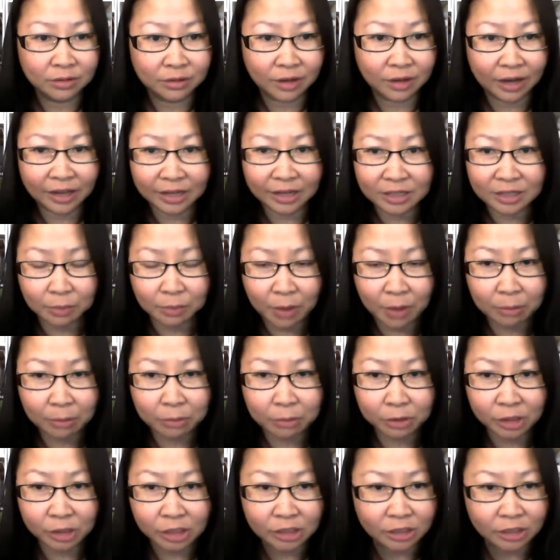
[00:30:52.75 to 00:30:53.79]
I guess the
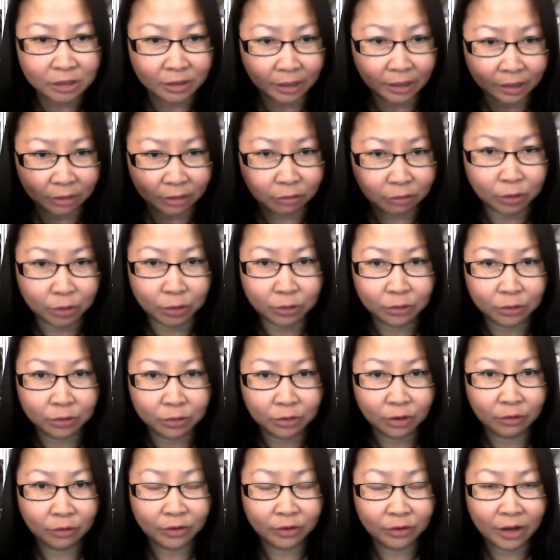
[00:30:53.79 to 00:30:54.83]
population like grew
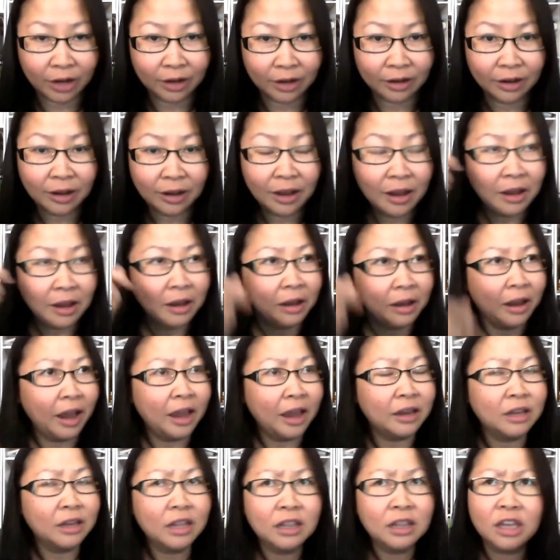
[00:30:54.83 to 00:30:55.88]
overnight.
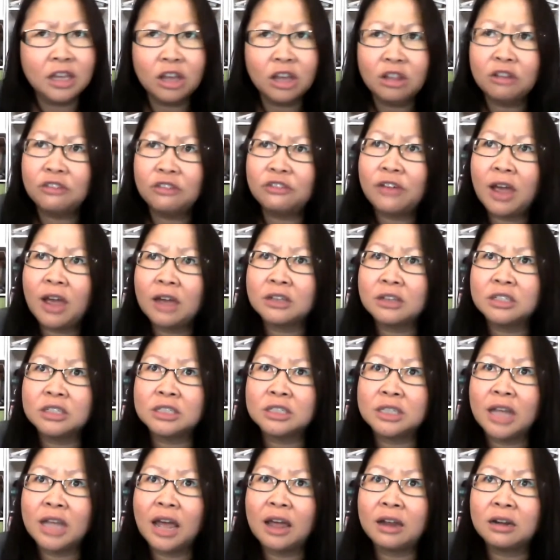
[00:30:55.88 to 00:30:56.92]
And then the other fact
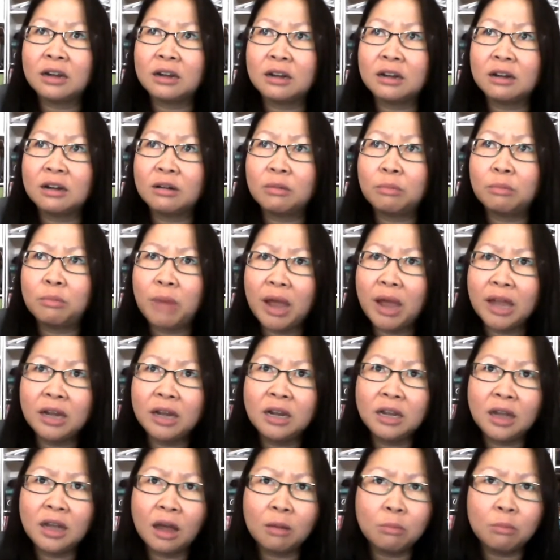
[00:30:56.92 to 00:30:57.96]
is that
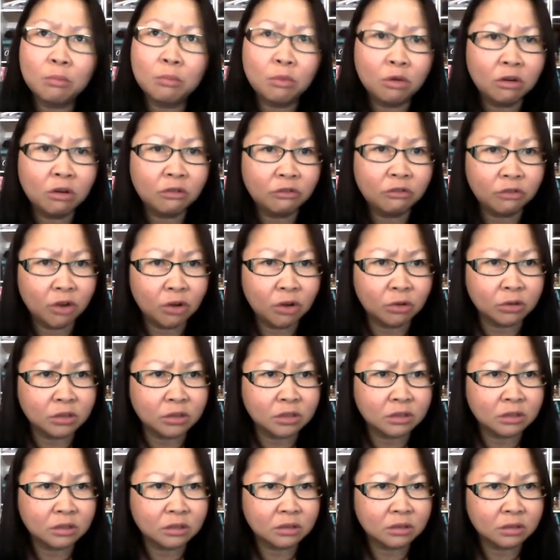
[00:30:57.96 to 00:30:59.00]
Biden got more
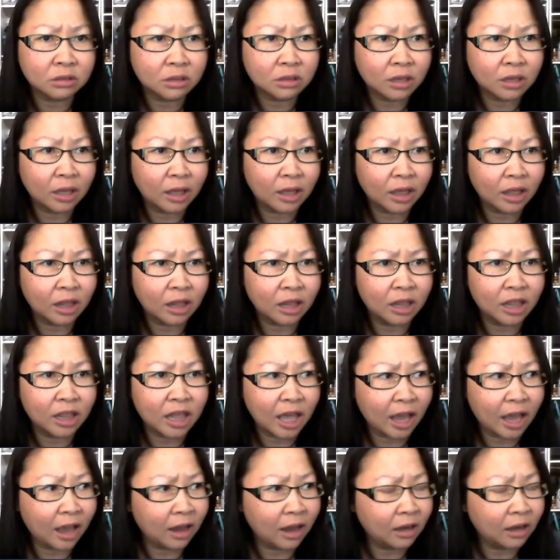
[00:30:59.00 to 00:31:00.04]
votes
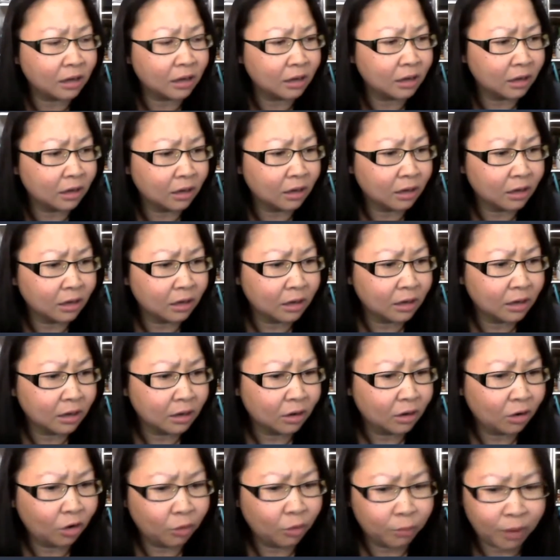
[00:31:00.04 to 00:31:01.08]
than
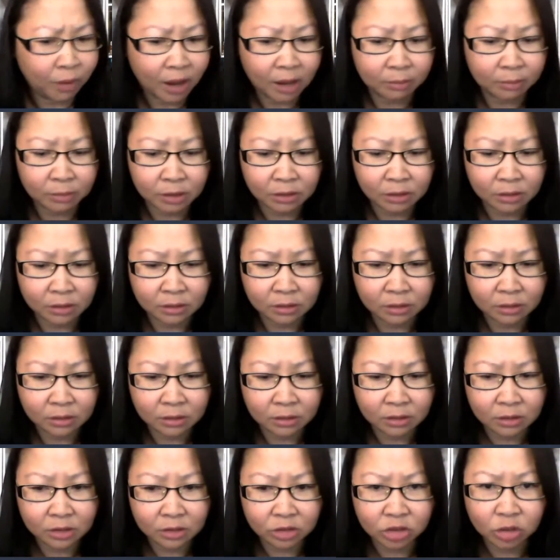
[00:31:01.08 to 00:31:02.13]
Obama.
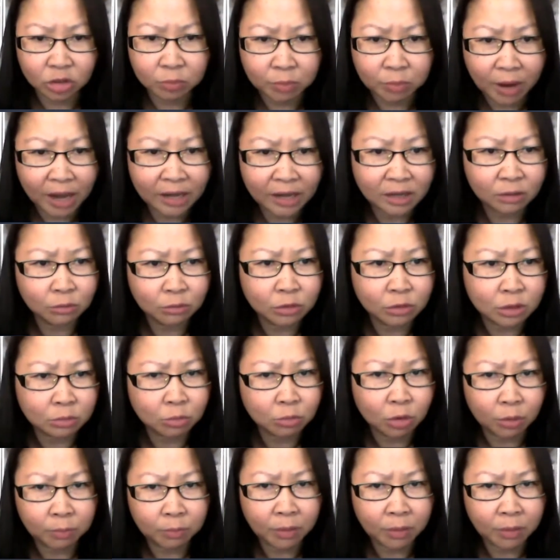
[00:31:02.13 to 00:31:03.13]
So Biden was more